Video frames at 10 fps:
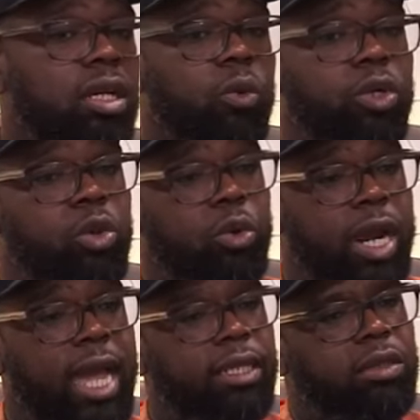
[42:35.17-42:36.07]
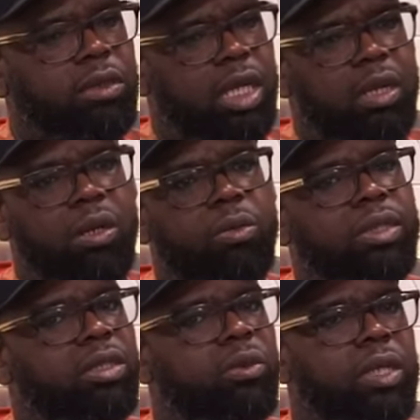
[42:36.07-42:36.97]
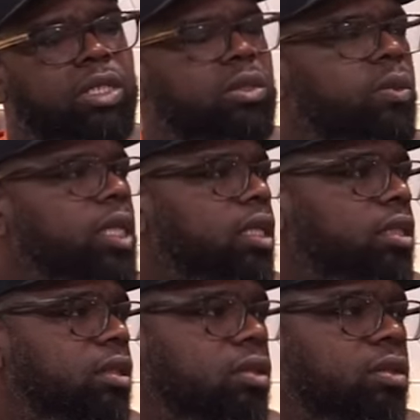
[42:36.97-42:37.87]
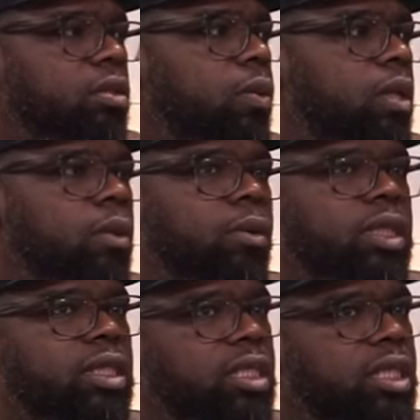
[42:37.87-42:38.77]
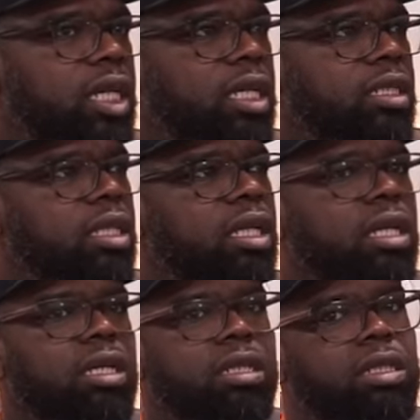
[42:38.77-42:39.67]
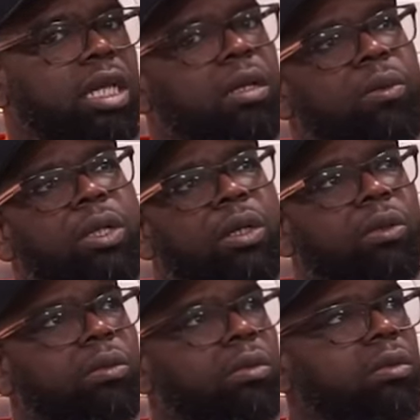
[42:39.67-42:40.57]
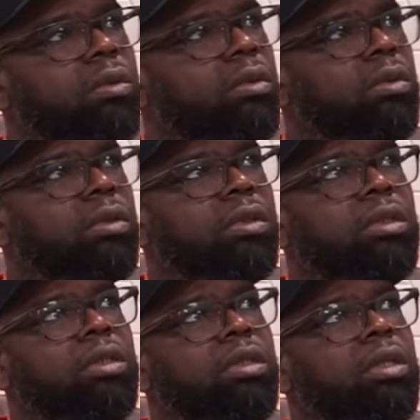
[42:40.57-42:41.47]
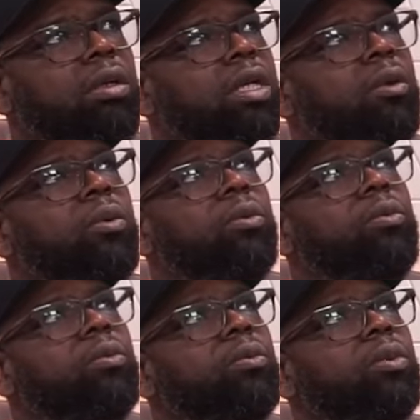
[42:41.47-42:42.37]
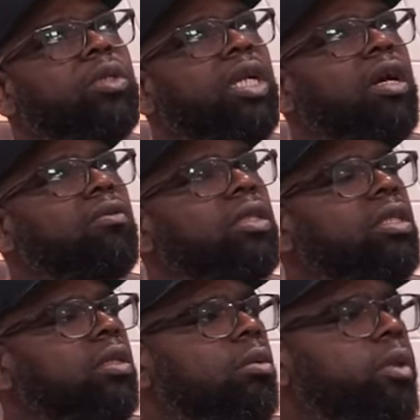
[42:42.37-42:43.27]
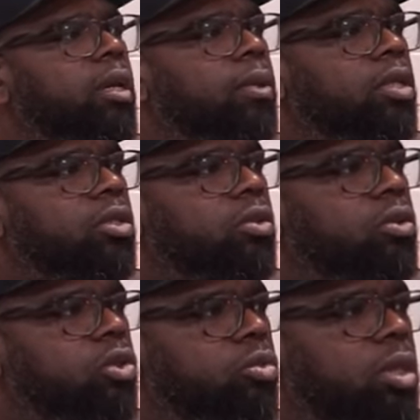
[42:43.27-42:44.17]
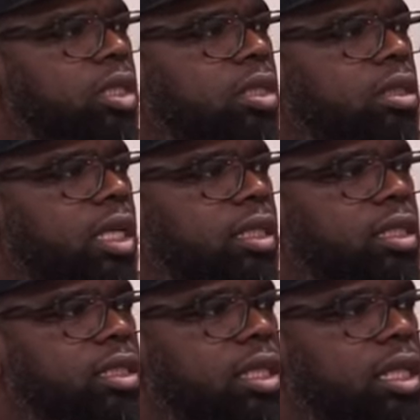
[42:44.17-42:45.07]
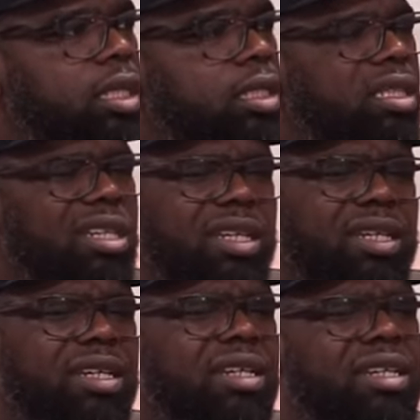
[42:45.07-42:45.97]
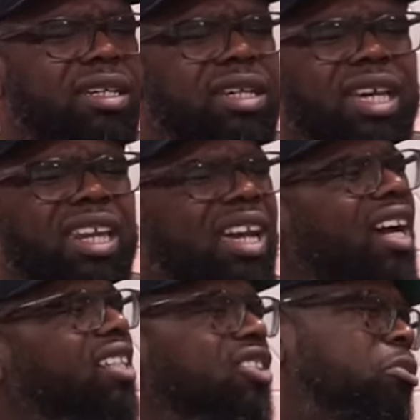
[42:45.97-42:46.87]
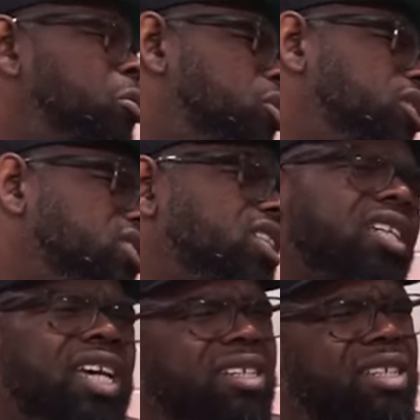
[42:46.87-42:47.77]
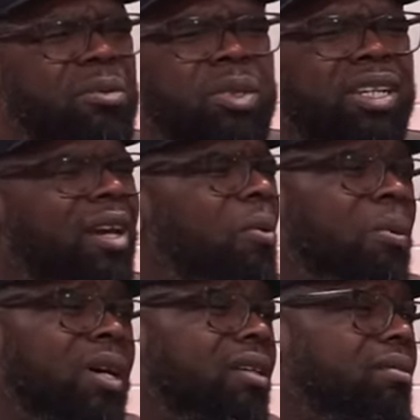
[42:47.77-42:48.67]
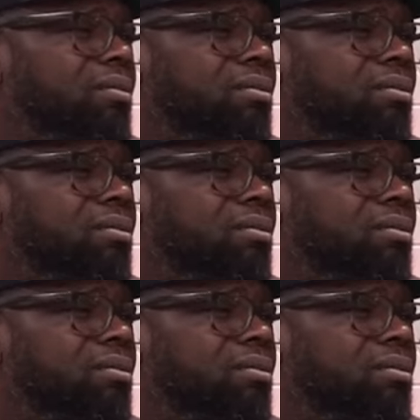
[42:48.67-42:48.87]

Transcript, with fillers: where you were at and she was like, Oh, it's twenty two weeks or twenty one weeks, six days. Mm -hmm. It's like, well, okay, we're, we're not really going to be able to do too much at this stage. And I just remember us looking at each other, being like, "What?